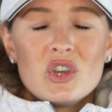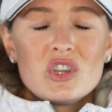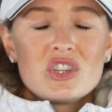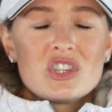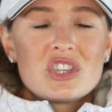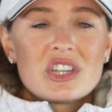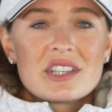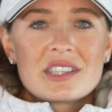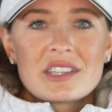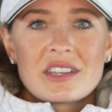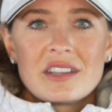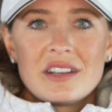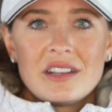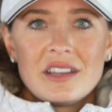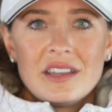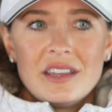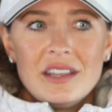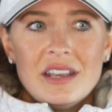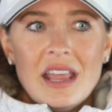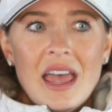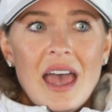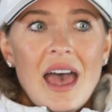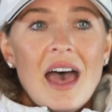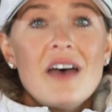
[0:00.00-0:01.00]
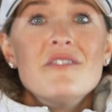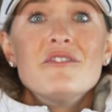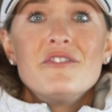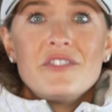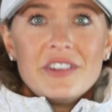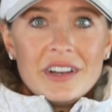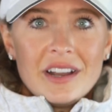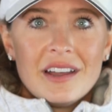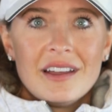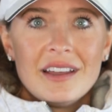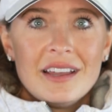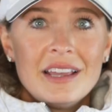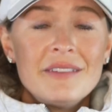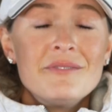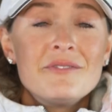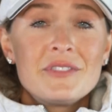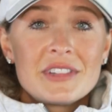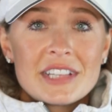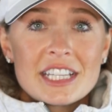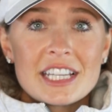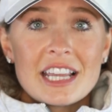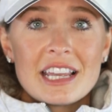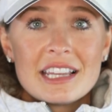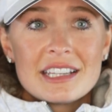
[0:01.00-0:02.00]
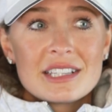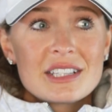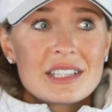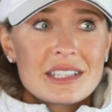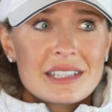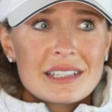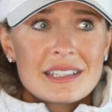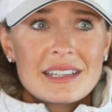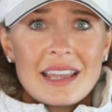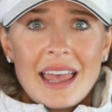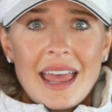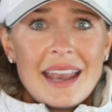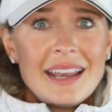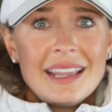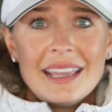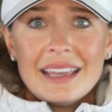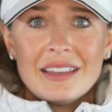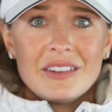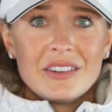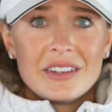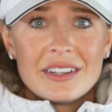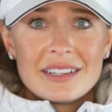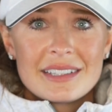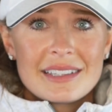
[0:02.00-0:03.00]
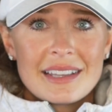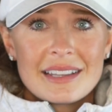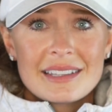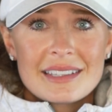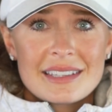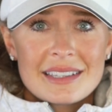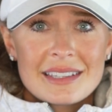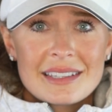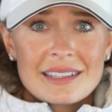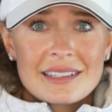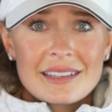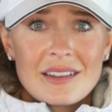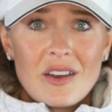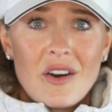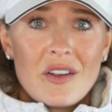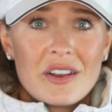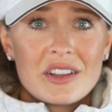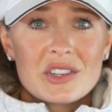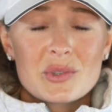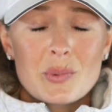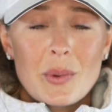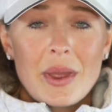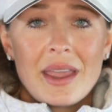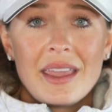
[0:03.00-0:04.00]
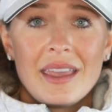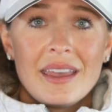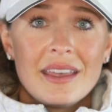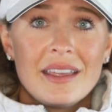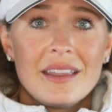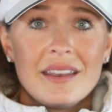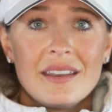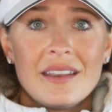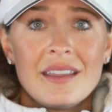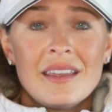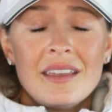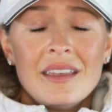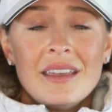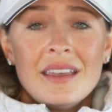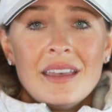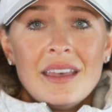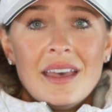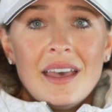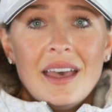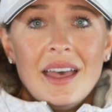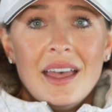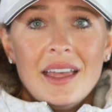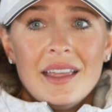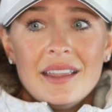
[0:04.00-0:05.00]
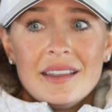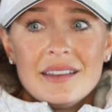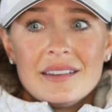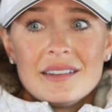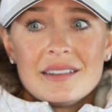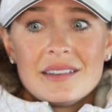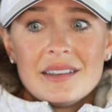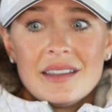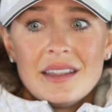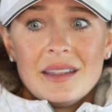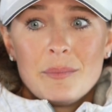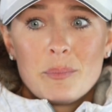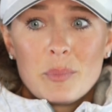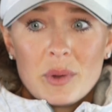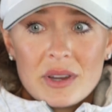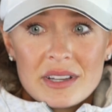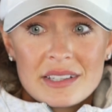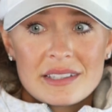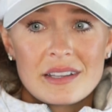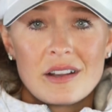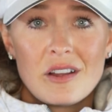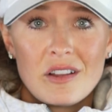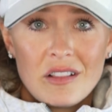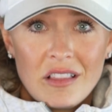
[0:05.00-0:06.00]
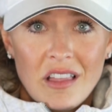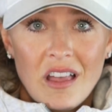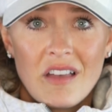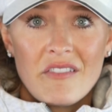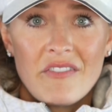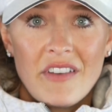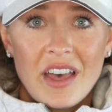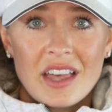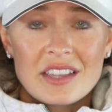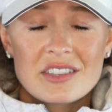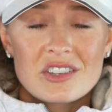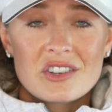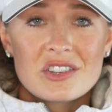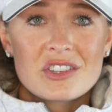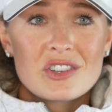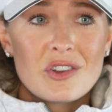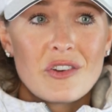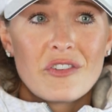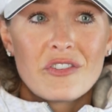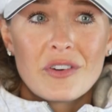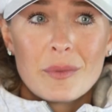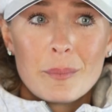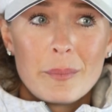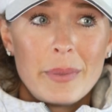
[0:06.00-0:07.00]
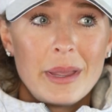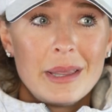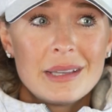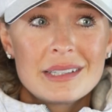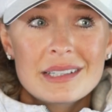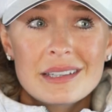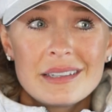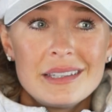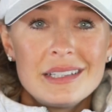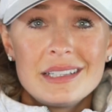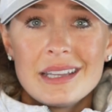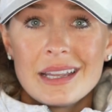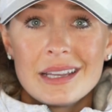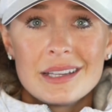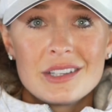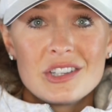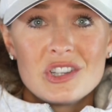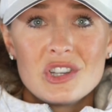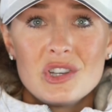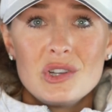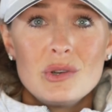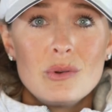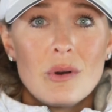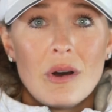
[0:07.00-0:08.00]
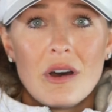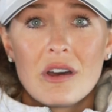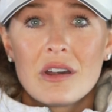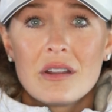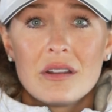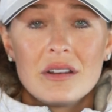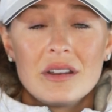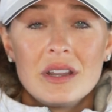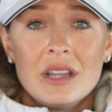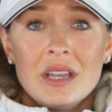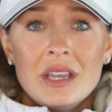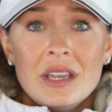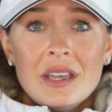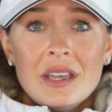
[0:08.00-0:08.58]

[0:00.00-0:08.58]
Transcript: just gonna emphasize any illness that's on its way in, and it brings it a lot faster. So from basically day 2 on,